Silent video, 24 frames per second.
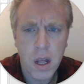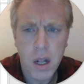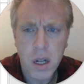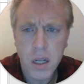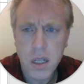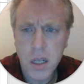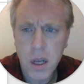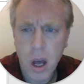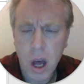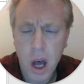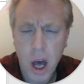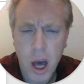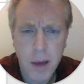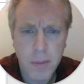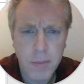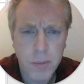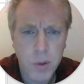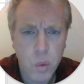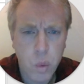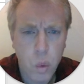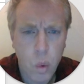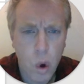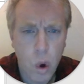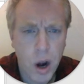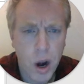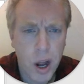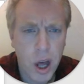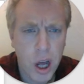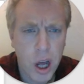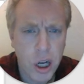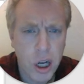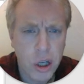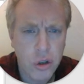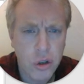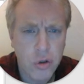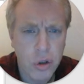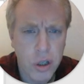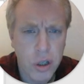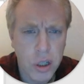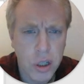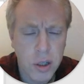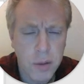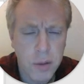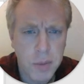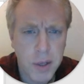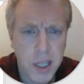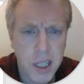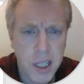Times 100
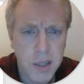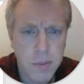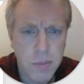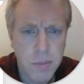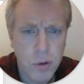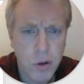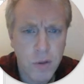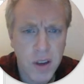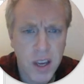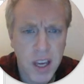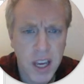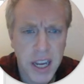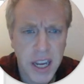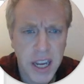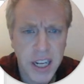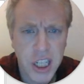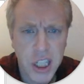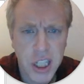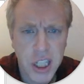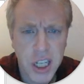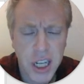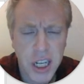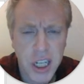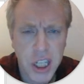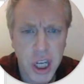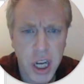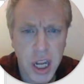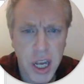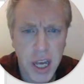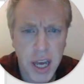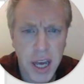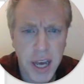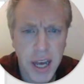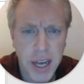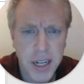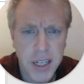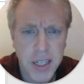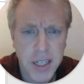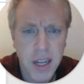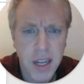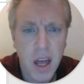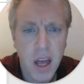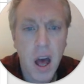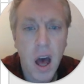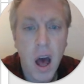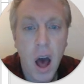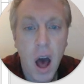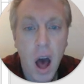means moving each digit.
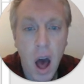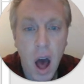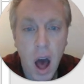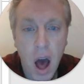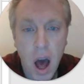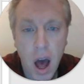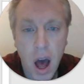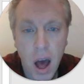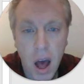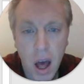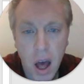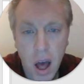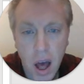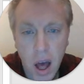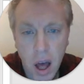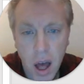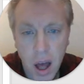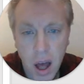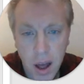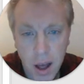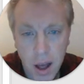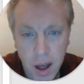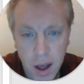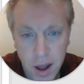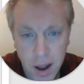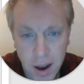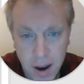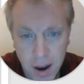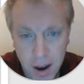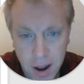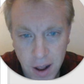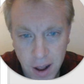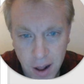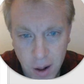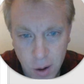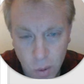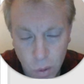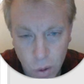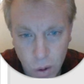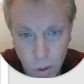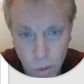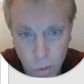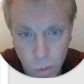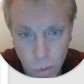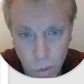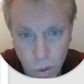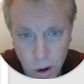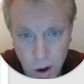
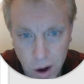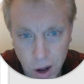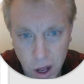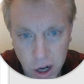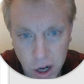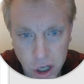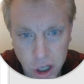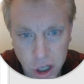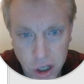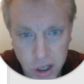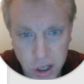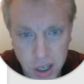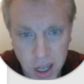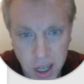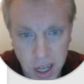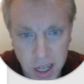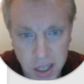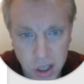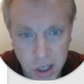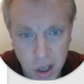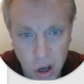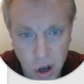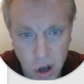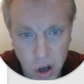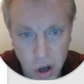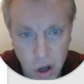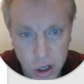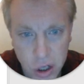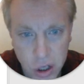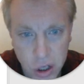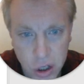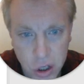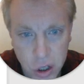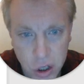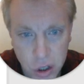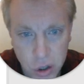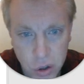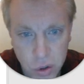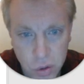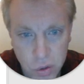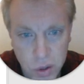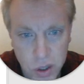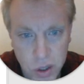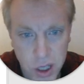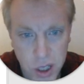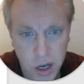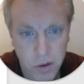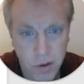100 has got 2
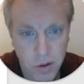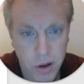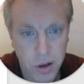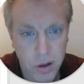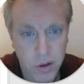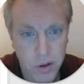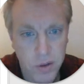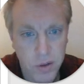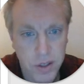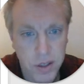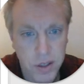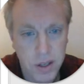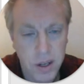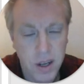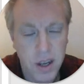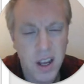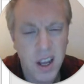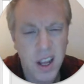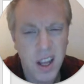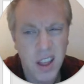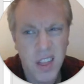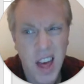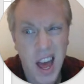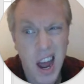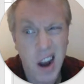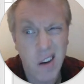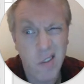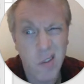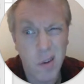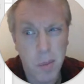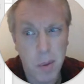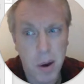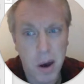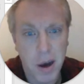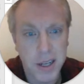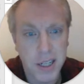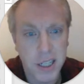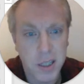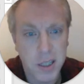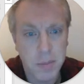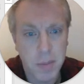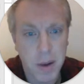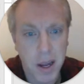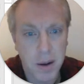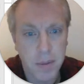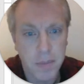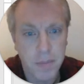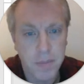zeros. That reminds
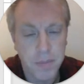me.